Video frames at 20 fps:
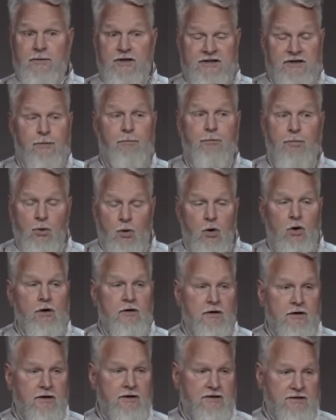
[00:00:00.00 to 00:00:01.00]
is
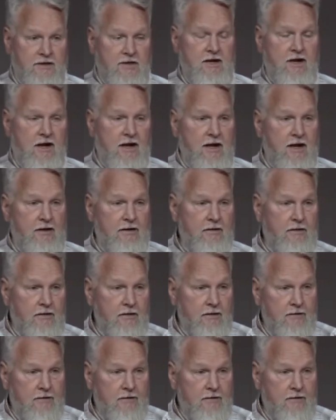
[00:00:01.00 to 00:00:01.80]
important to God.